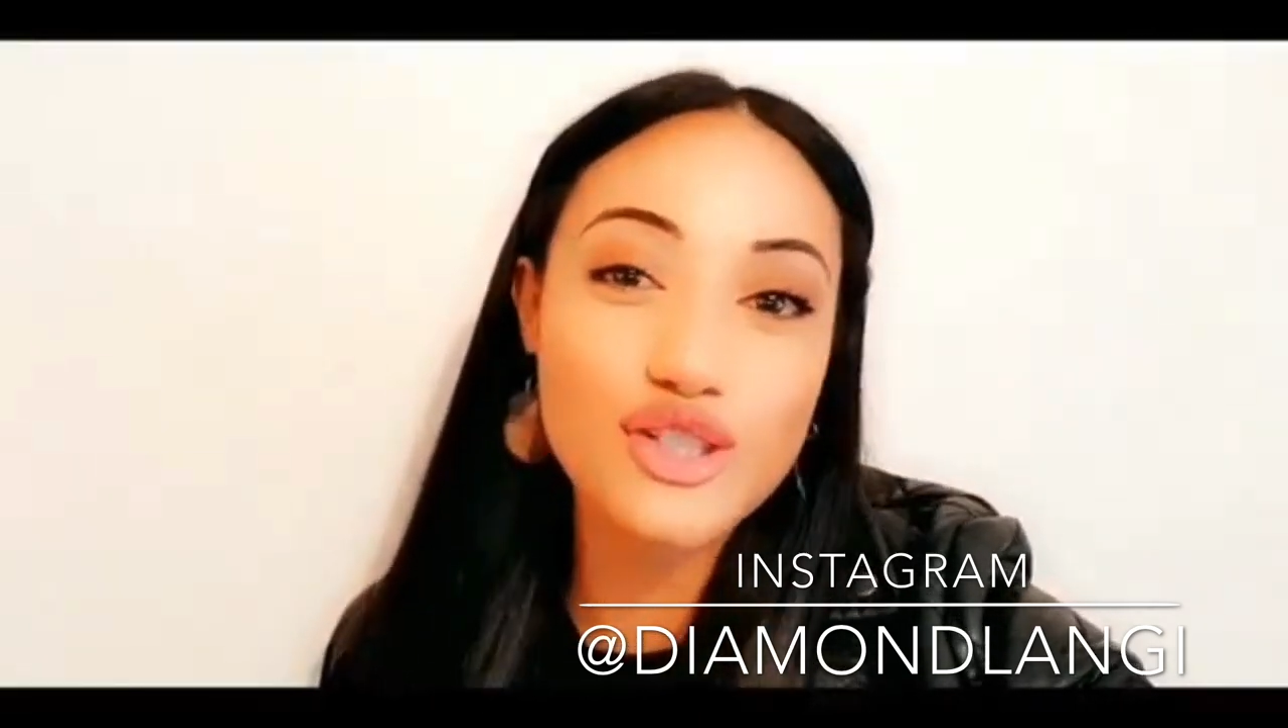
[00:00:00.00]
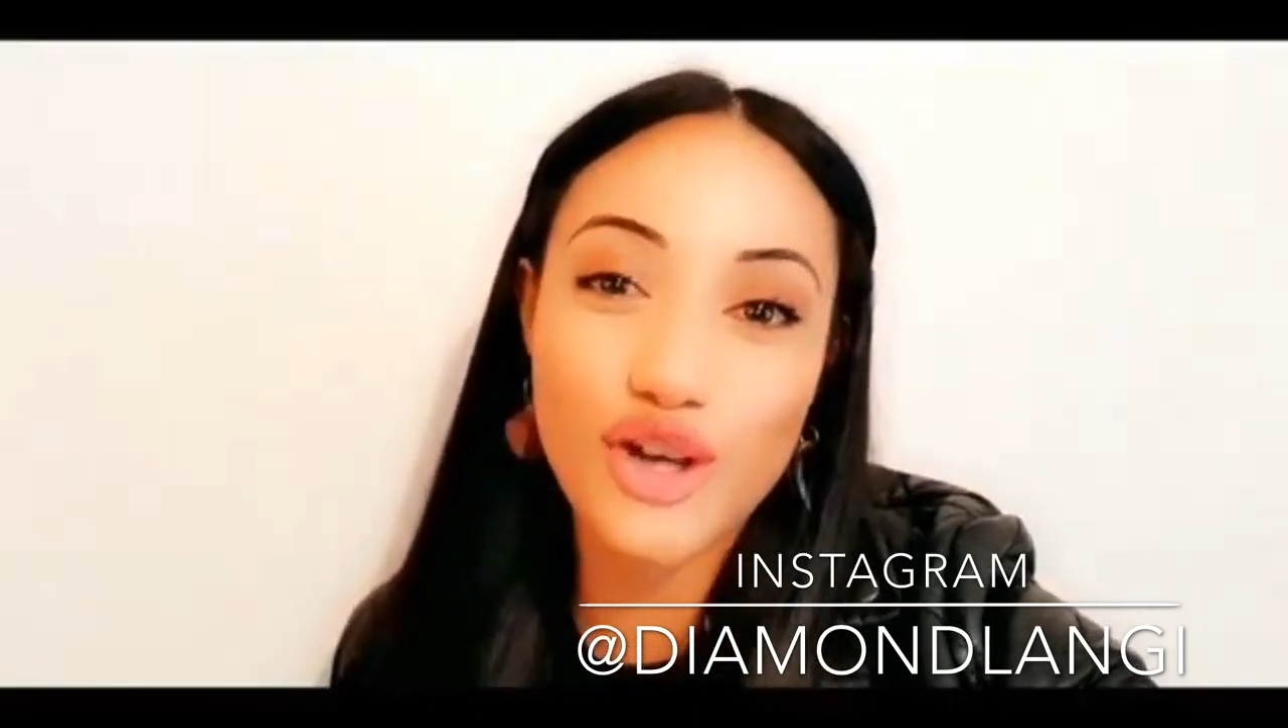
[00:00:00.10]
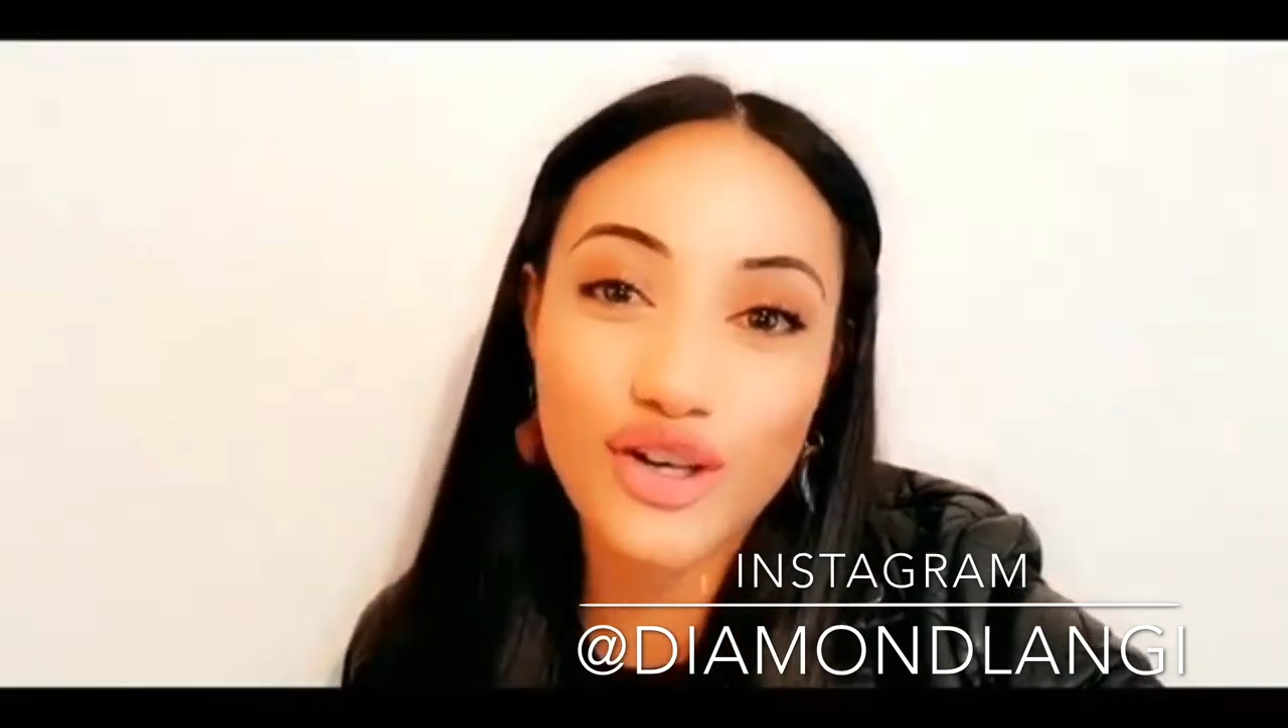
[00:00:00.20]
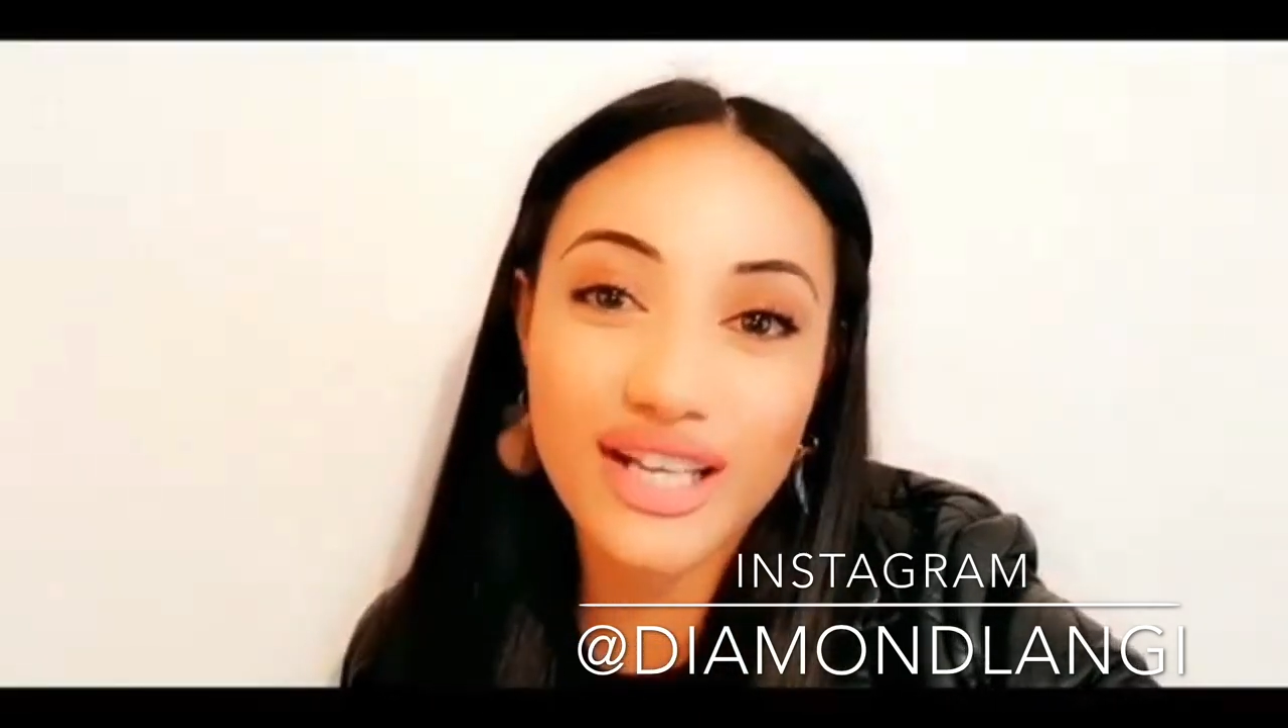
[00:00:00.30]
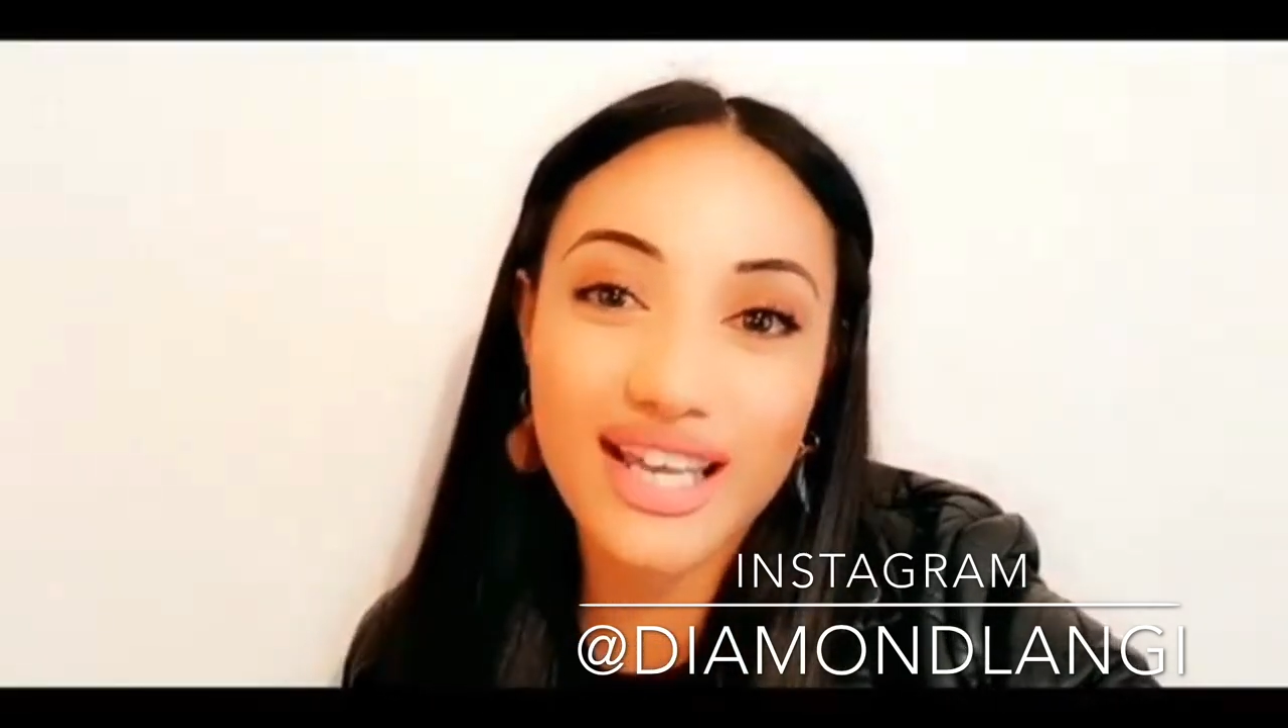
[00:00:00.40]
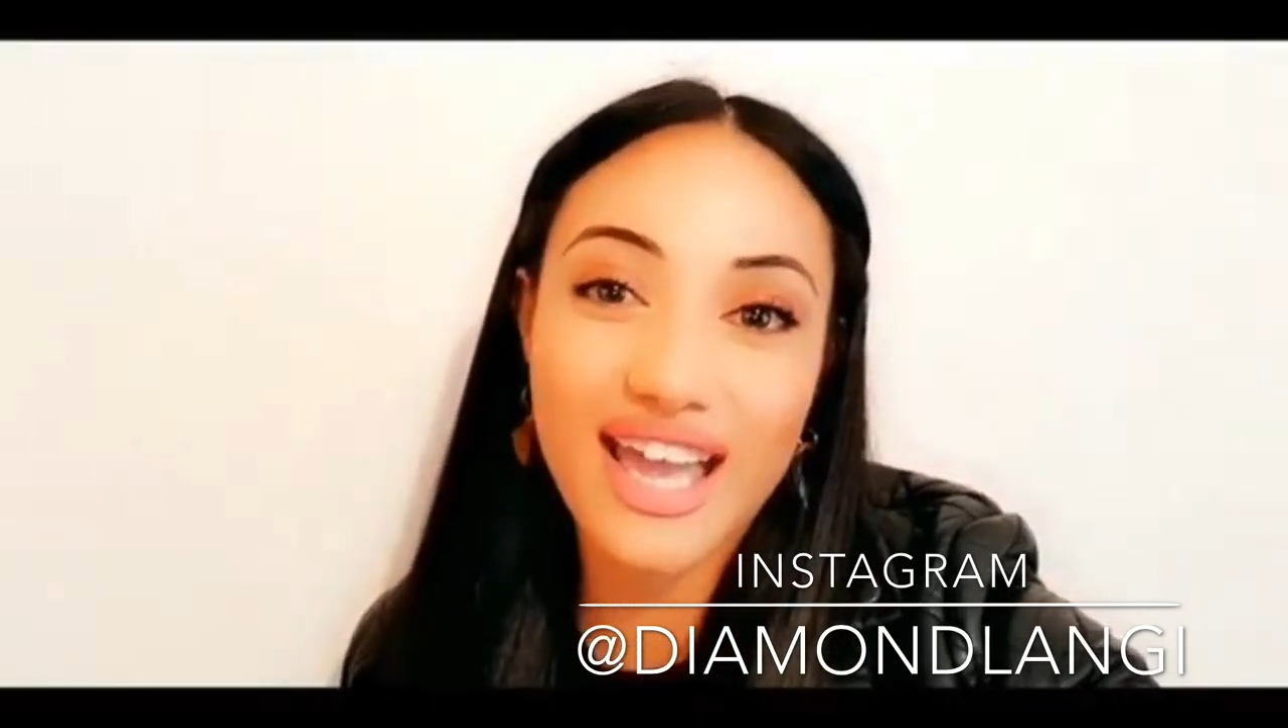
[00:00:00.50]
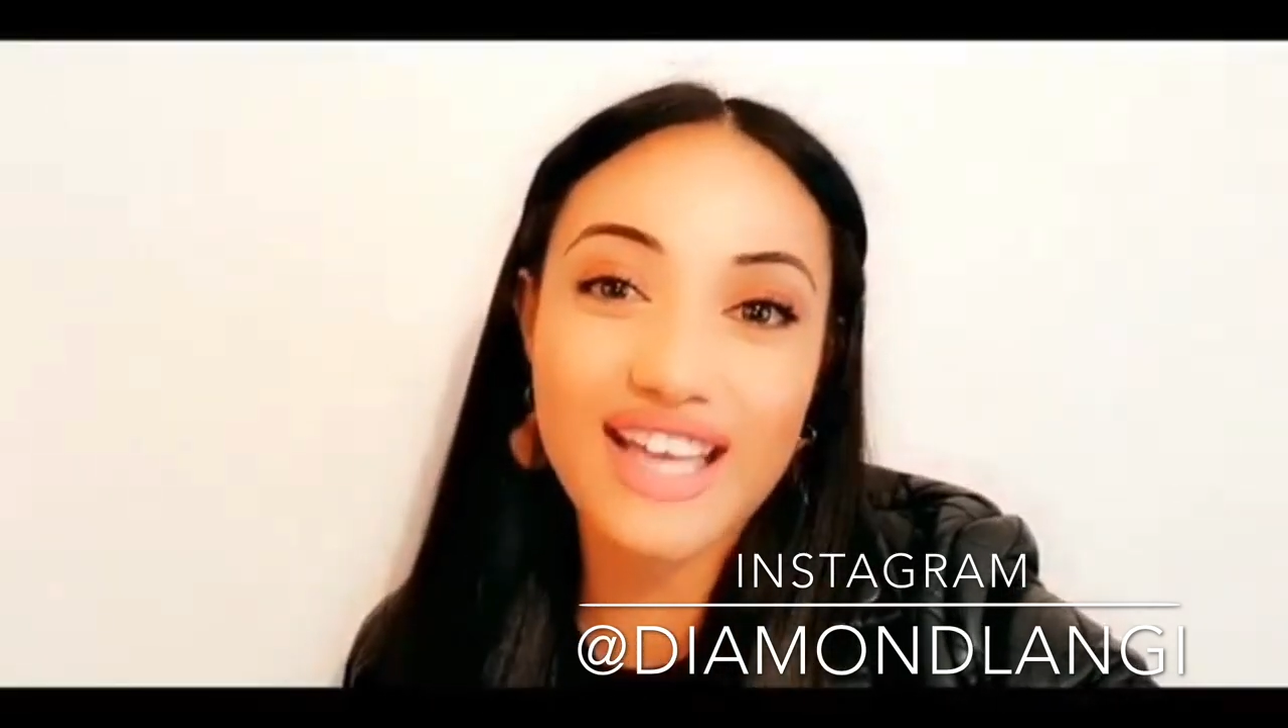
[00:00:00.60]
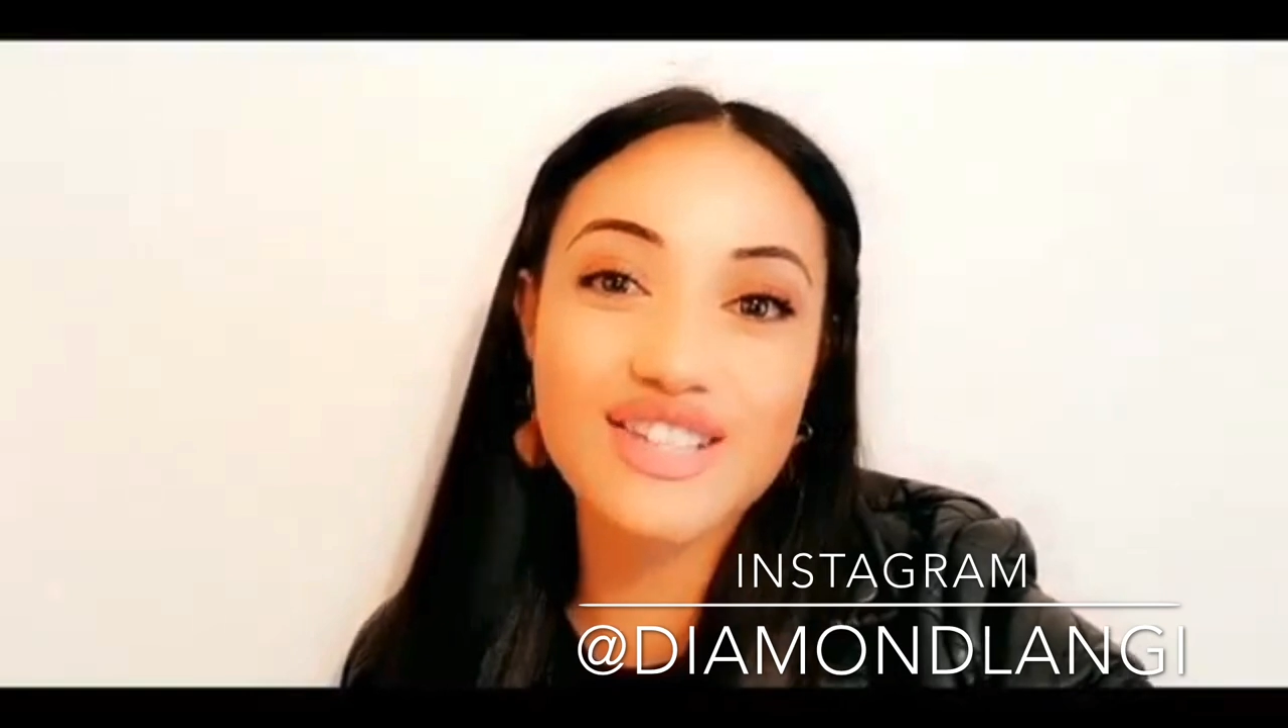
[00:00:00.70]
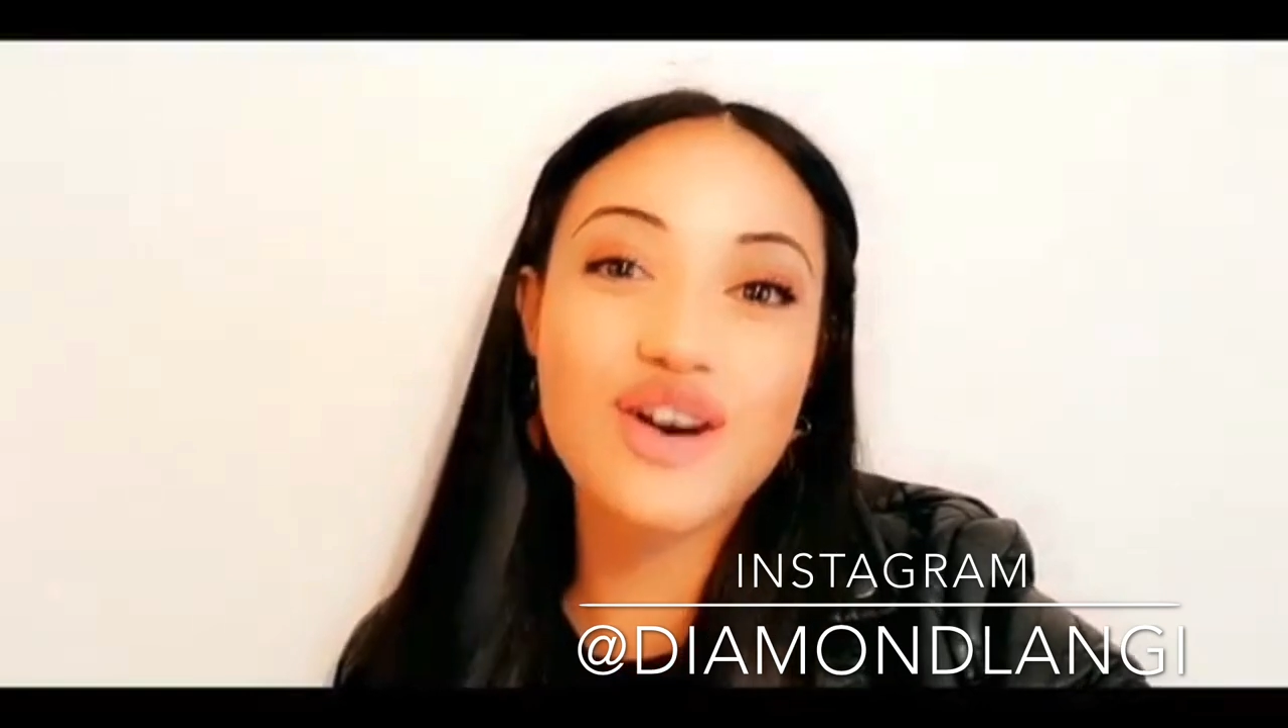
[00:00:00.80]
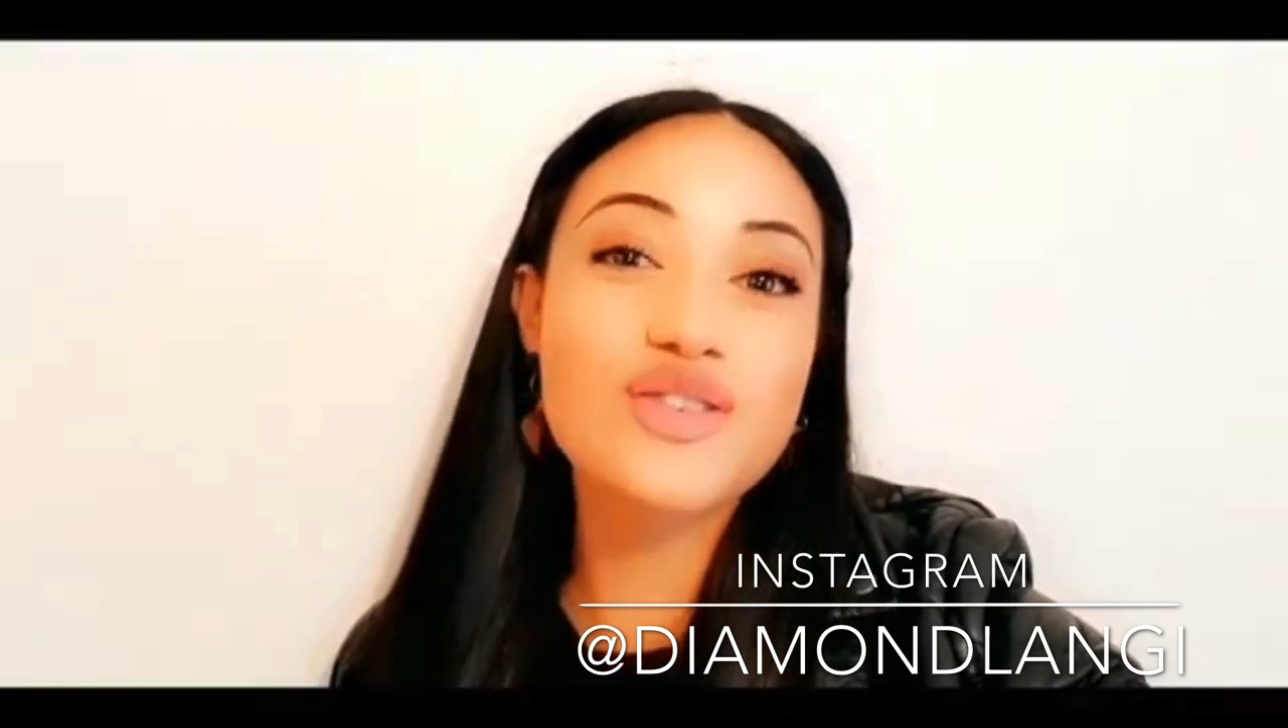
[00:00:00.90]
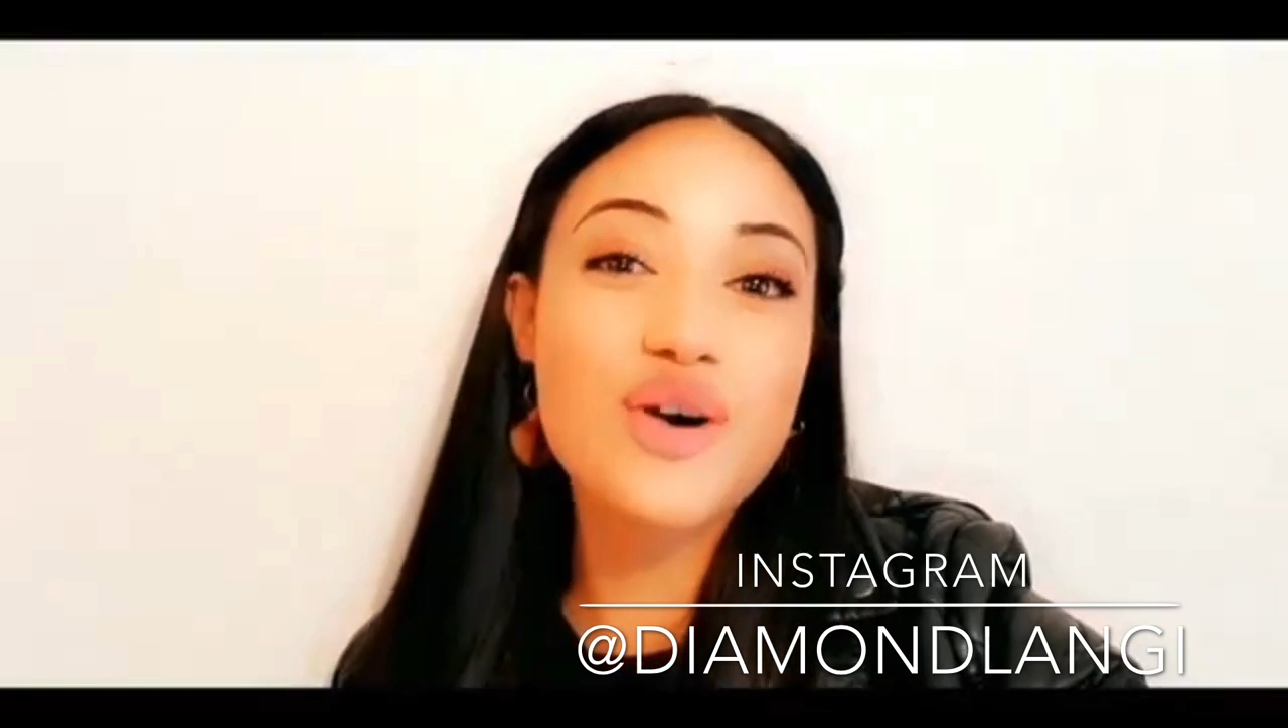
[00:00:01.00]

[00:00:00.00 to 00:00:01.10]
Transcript: journey is